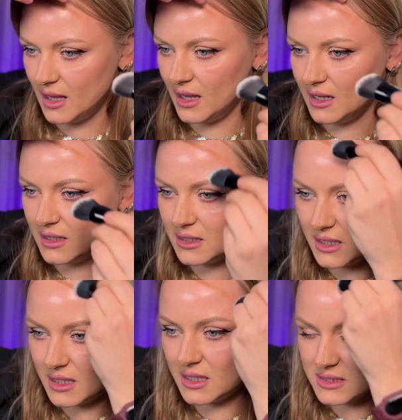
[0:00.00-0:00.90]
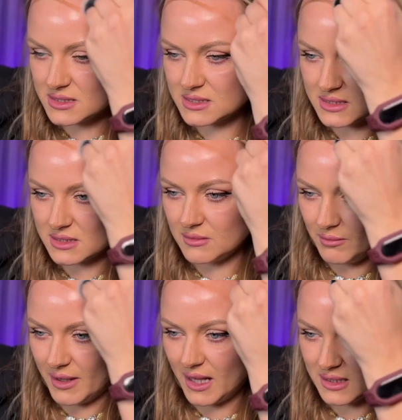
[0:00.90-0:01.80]
and it
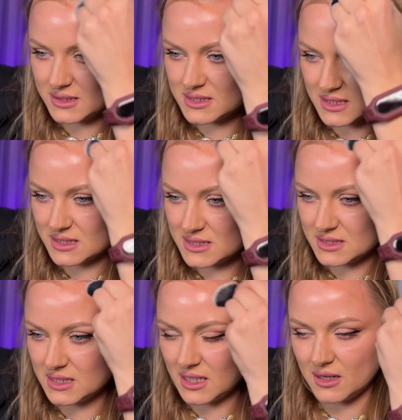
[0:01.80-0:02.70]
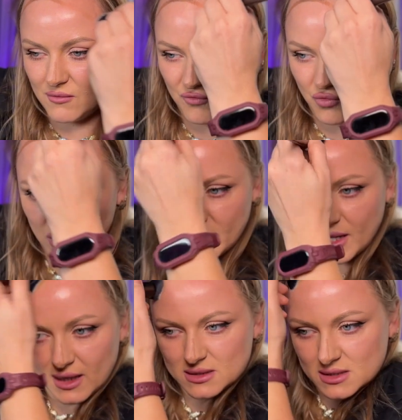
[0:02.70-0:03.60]
balances the
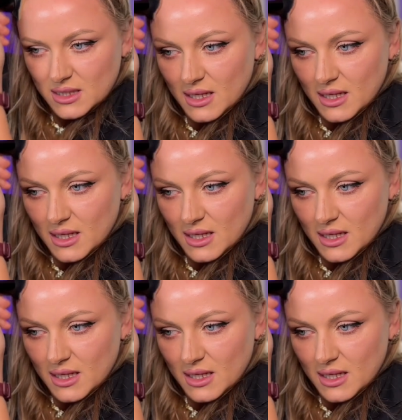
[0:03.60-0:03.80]
forehead.